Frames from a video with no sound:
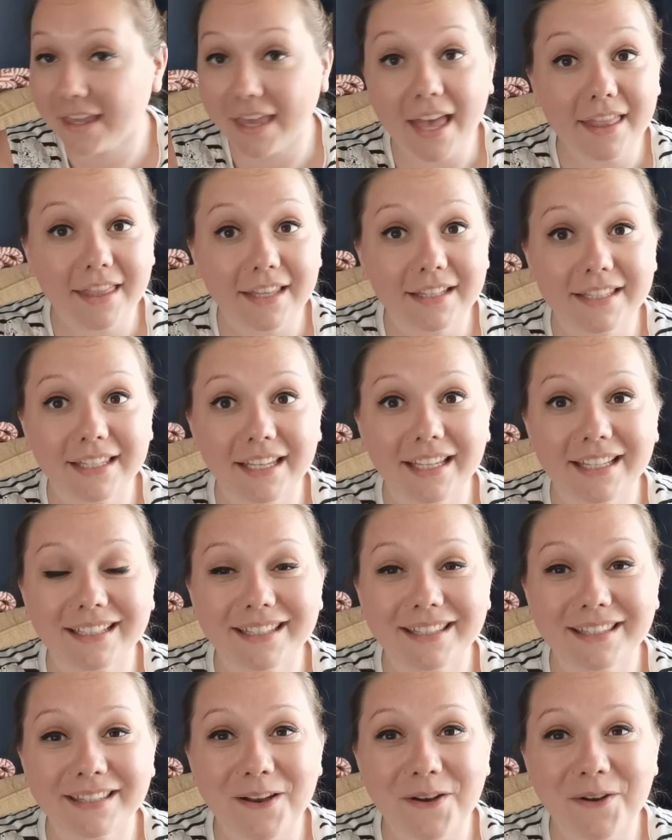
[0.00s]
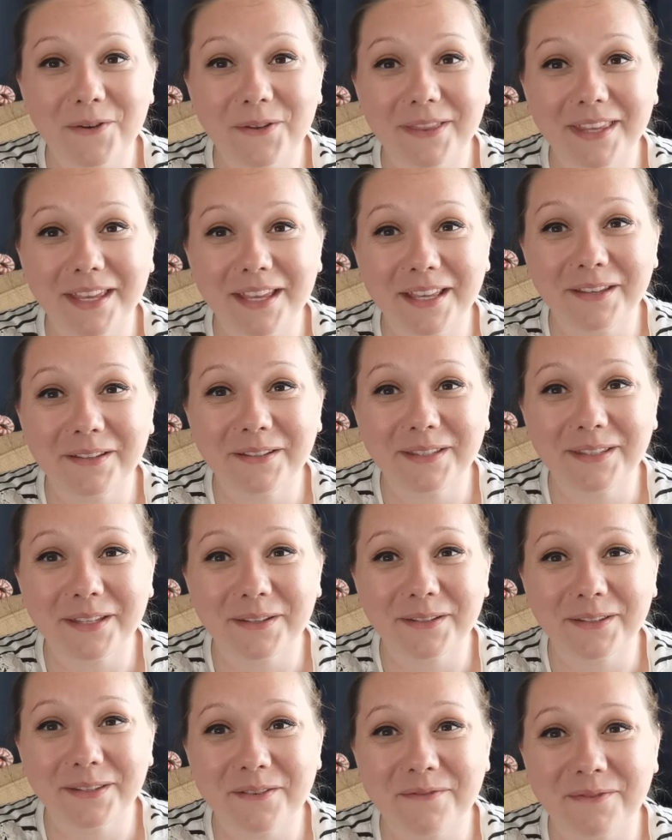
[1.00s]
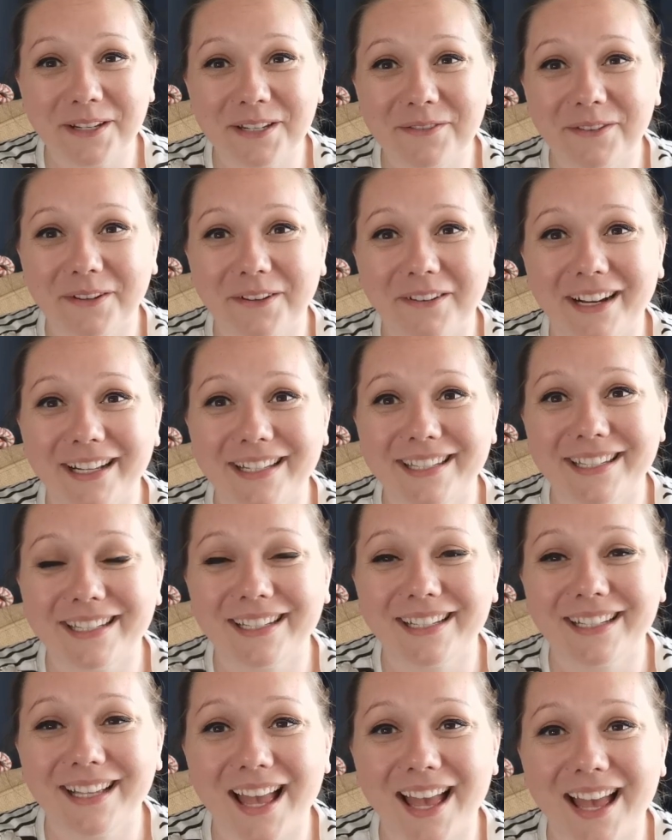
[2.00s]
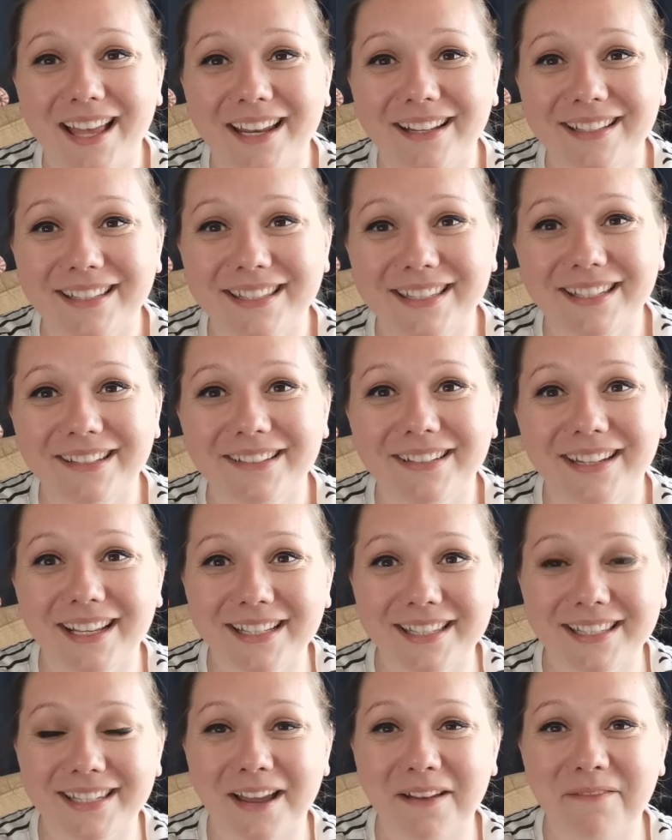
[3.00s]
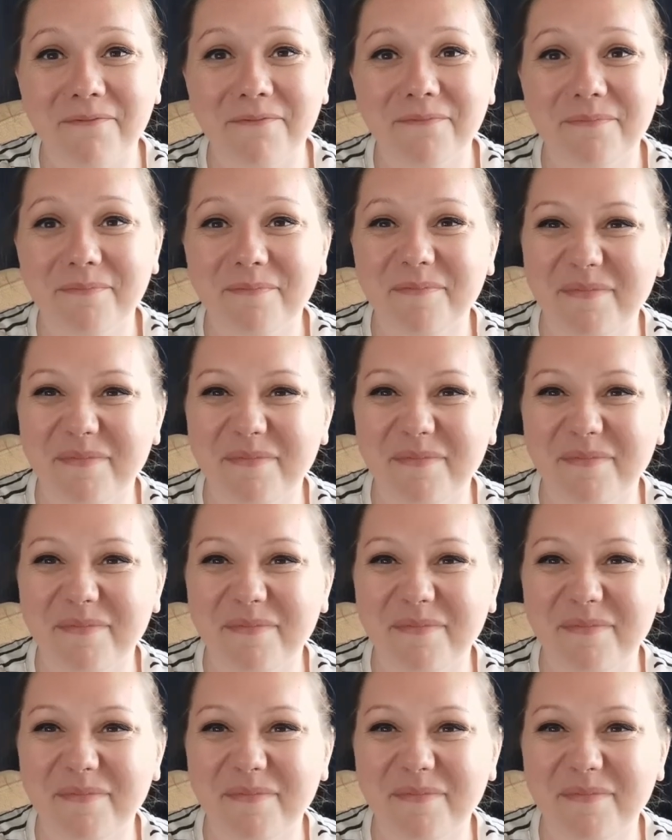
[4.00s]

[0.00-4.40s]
that's it. So thank you so much for watching, and I'll see you next time.